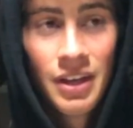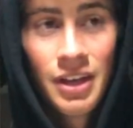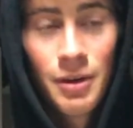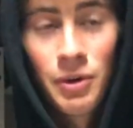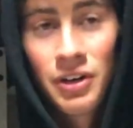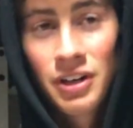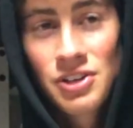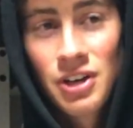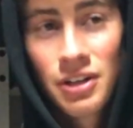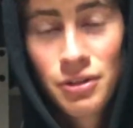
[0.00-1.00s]
hit my next
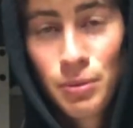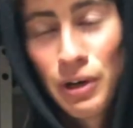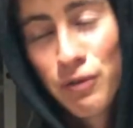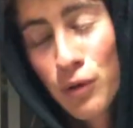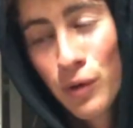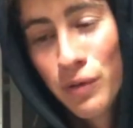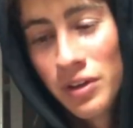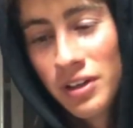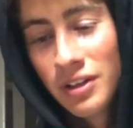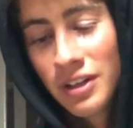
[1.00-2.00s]
shot to about 4
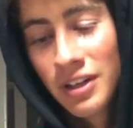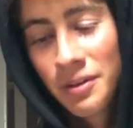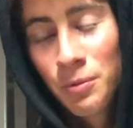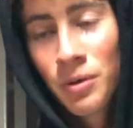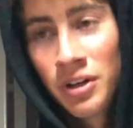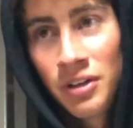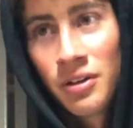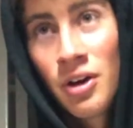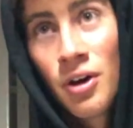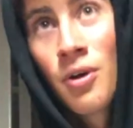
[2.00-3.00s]
feet, and what do you
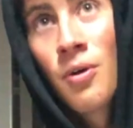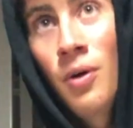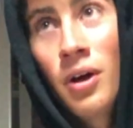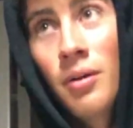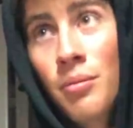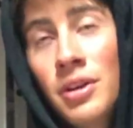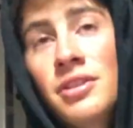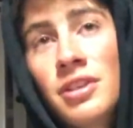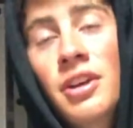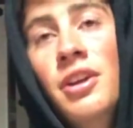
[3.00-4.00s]
know,
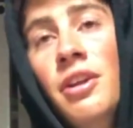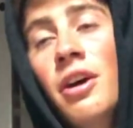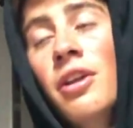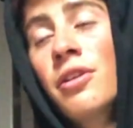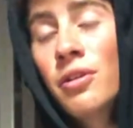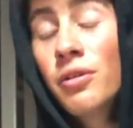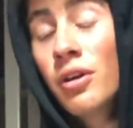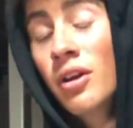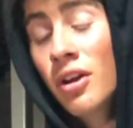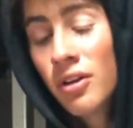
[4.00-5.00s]
missed another
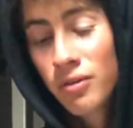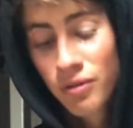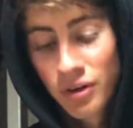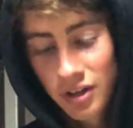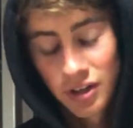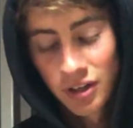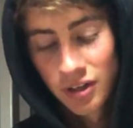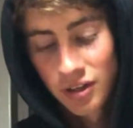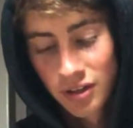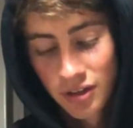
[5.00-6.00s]
freaking
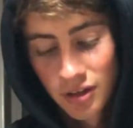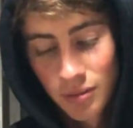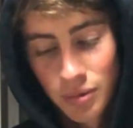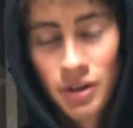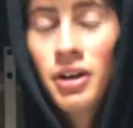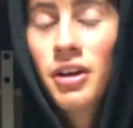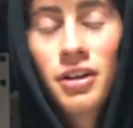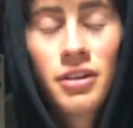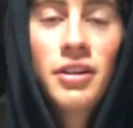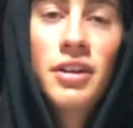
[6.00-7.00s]
putt
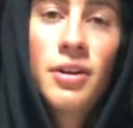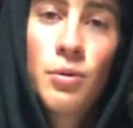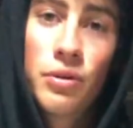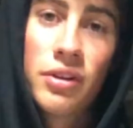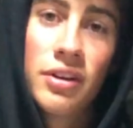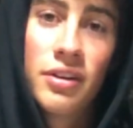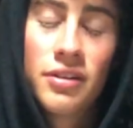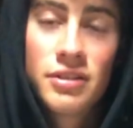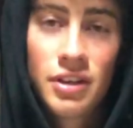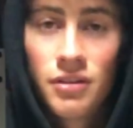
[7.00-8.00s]
within
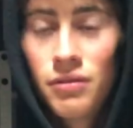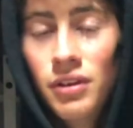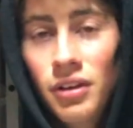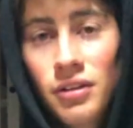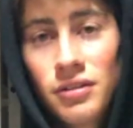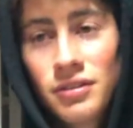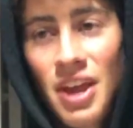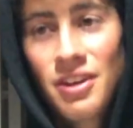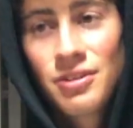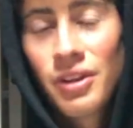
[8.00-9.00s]
10 feet.
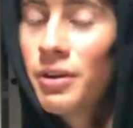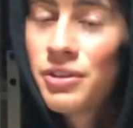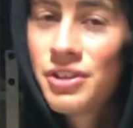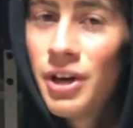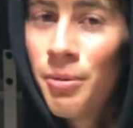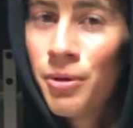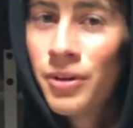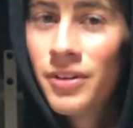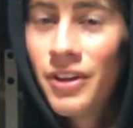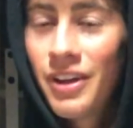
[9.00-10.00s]
So there was a
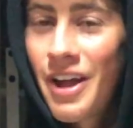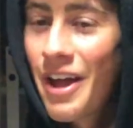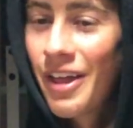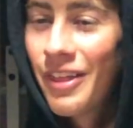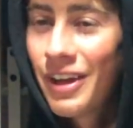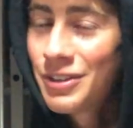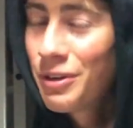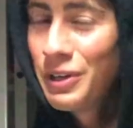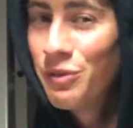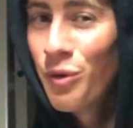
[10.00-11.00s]
double. That's
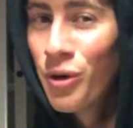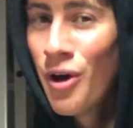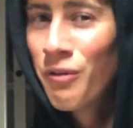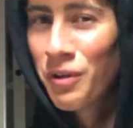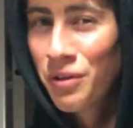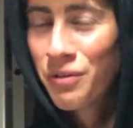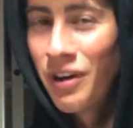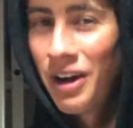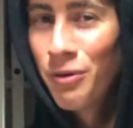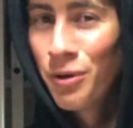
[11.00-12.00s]
already 4 over through
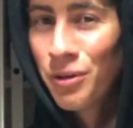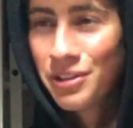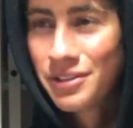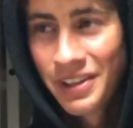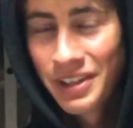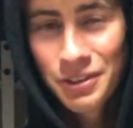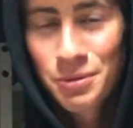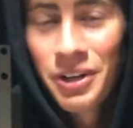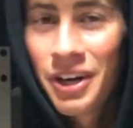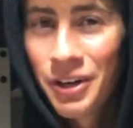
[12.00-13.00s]
5 holes. Things were
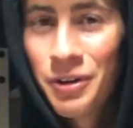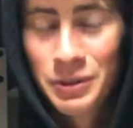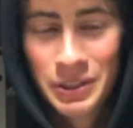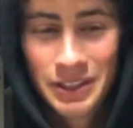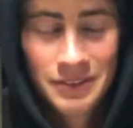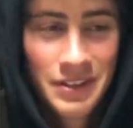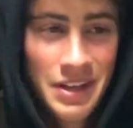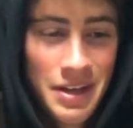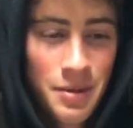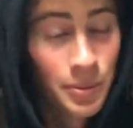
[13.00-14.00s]
not going well.
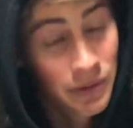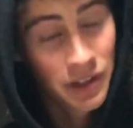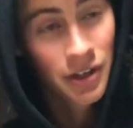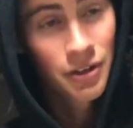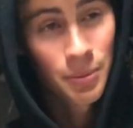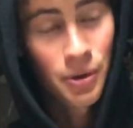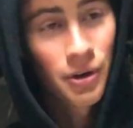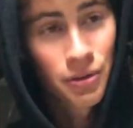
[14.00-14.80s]
Moving on to the par